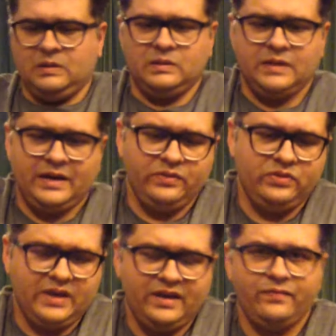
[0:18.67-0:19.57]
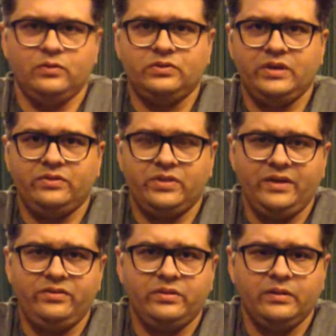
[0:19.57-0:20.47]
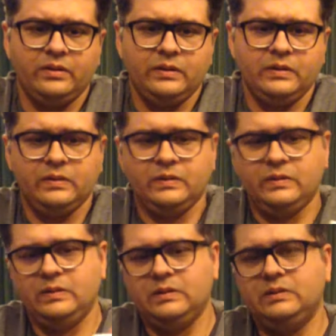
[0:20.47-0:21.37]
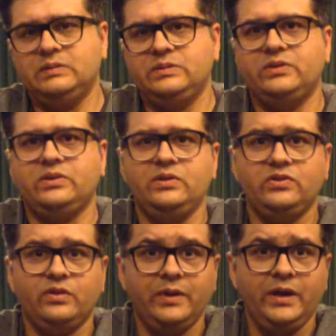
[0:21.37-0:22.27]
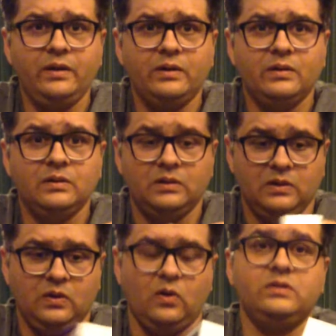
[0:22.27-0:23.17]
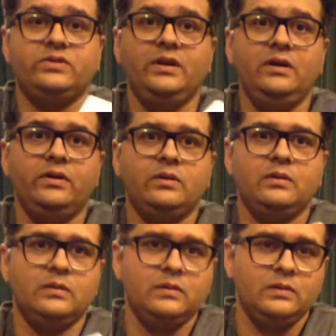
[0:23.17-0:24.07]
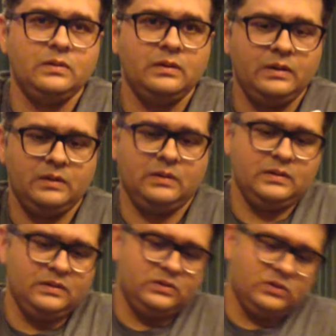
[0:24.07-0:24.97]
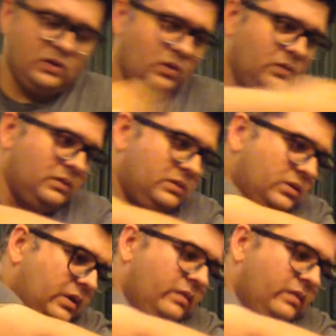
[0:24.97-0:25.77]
that is the iPhone 6s 16GB, all sealed. So today